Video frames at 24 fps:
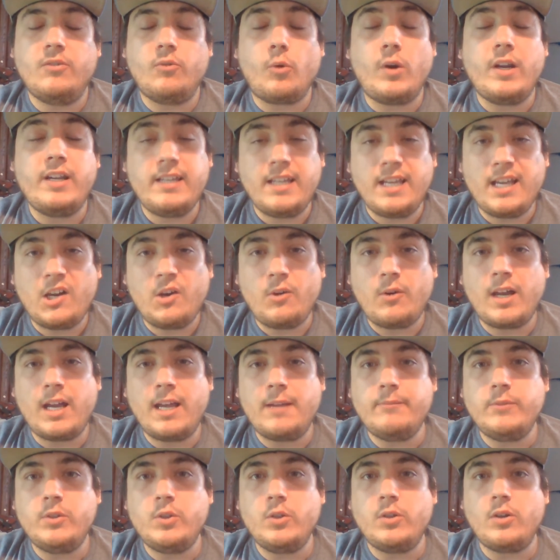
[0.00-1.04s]
Right now,
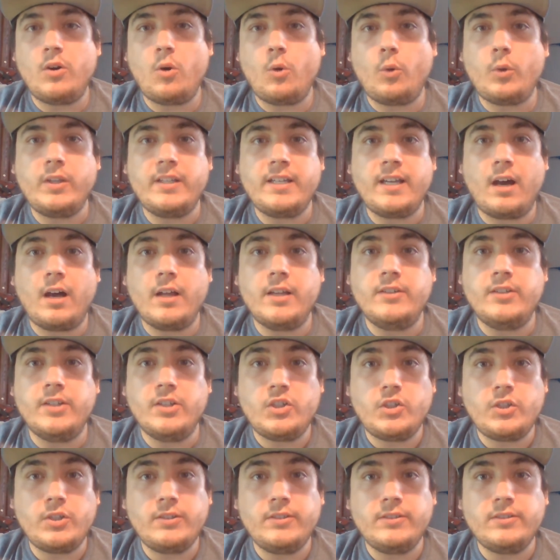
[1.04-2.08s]
I'm holding
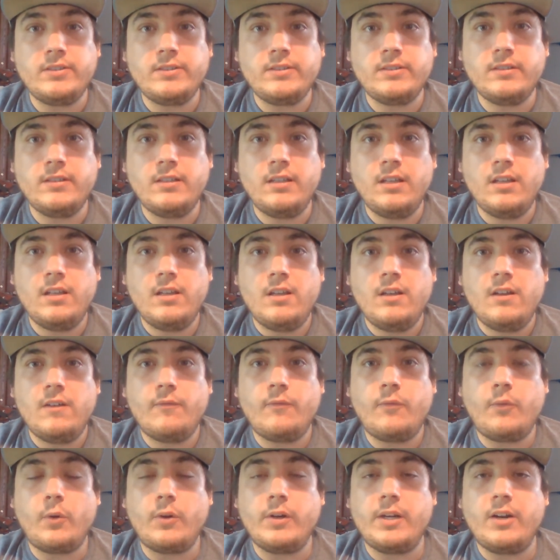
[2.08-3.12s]
auditions
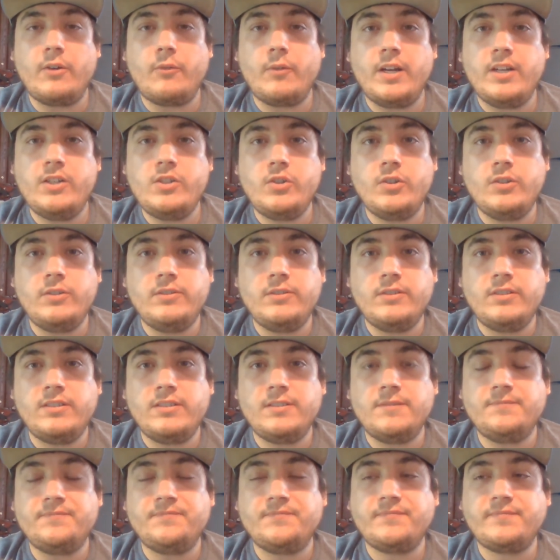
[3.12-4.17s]
for
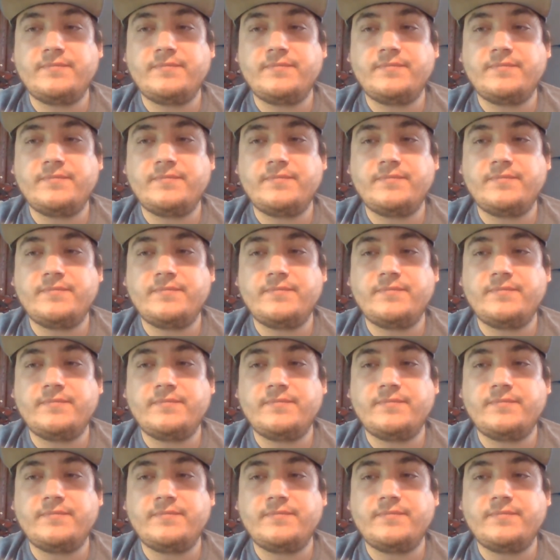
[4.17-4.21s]
narrations.